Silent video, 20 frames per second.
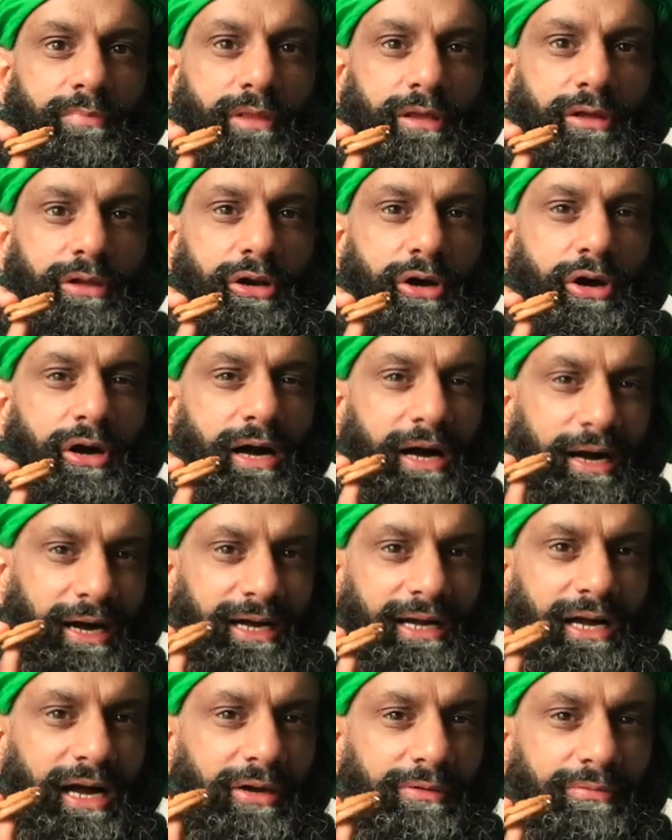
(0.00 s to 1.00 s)
You know,
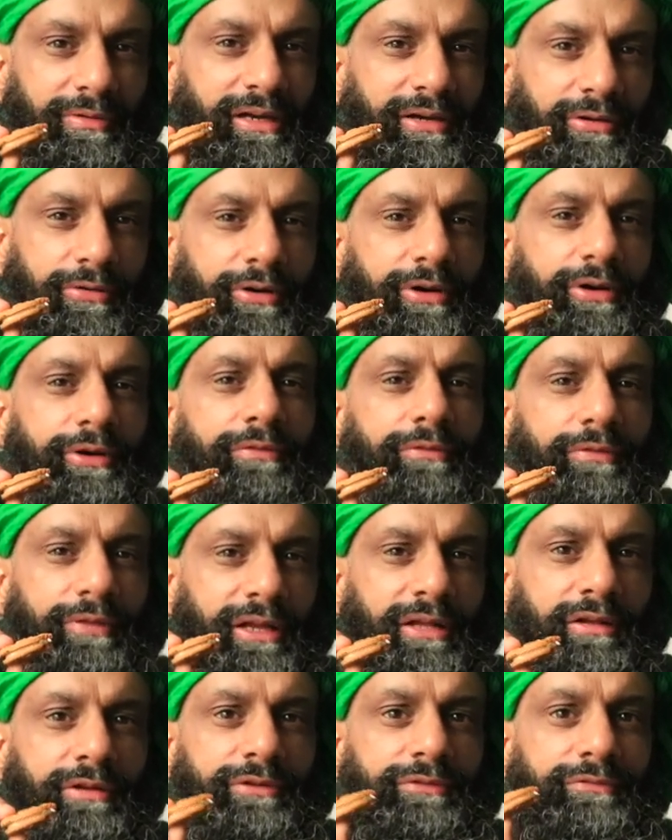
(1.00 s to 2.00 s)
I
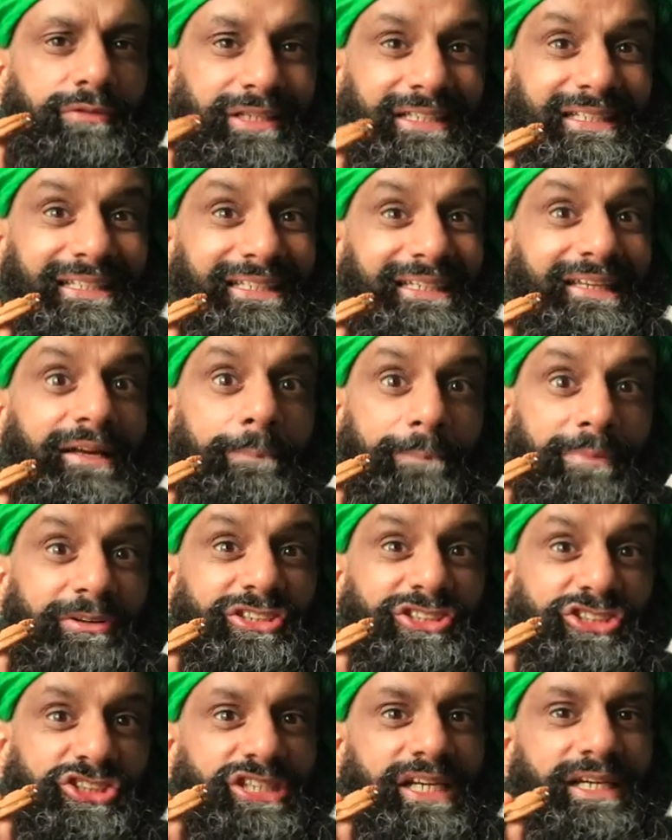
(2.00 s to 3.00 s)
really
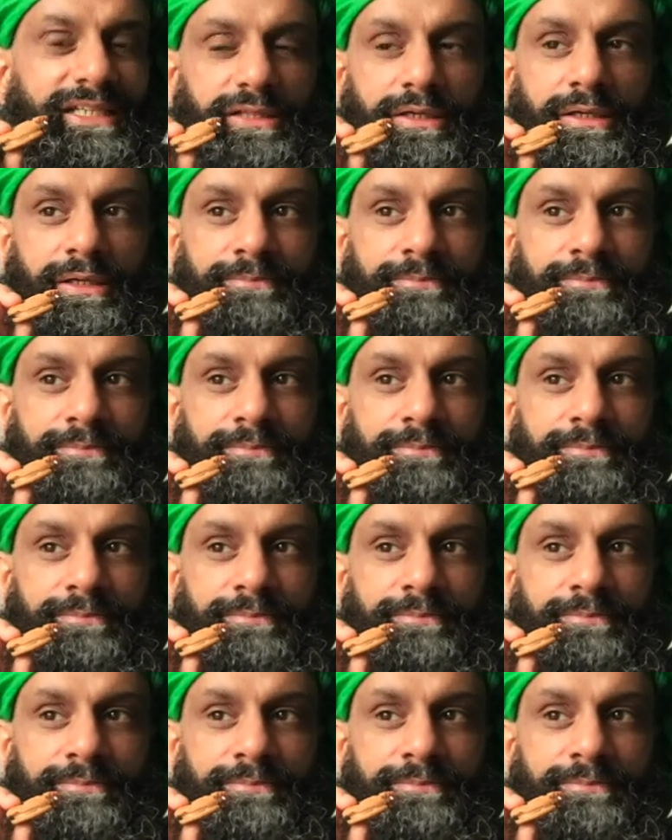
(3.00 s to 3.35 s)
appreciate